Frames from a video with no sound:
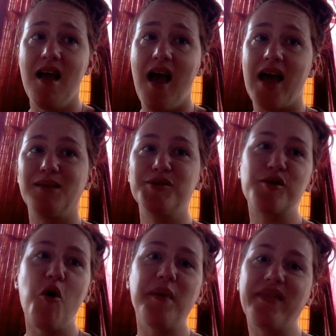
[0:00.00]
and I'm just
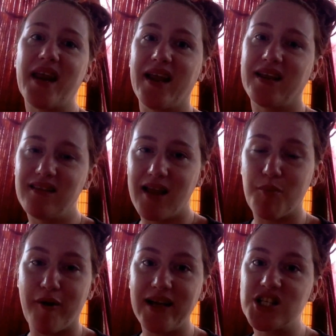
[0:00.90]
hoping that I could like
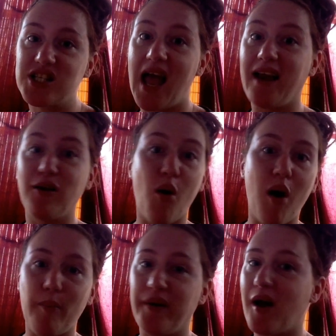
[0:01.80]
branch that and go
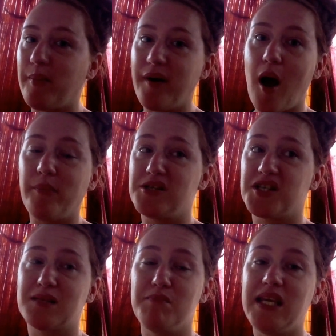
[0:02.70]
up and up and up and
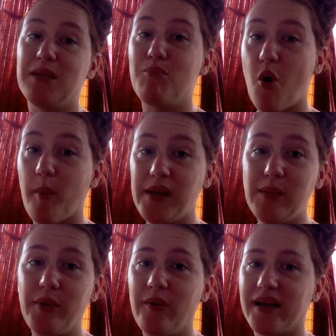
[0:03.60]
just meet more
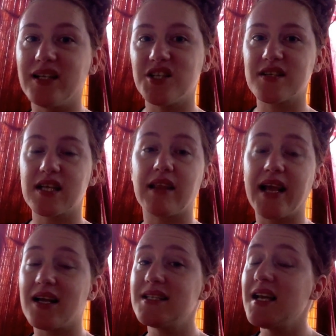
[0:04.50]
people. And I just like
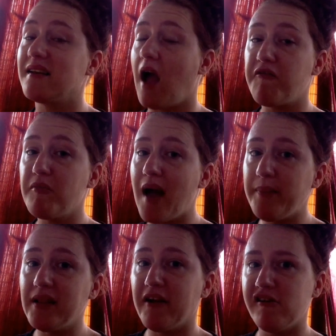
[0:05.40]
I said, not for
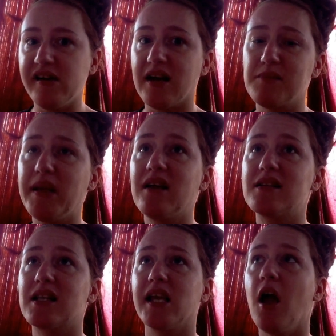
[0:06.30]
popularity, not
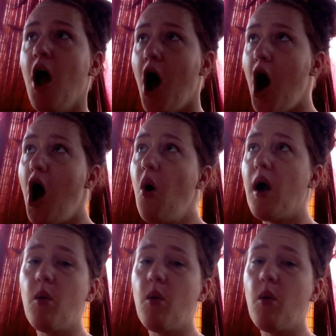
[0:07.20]
because like oh I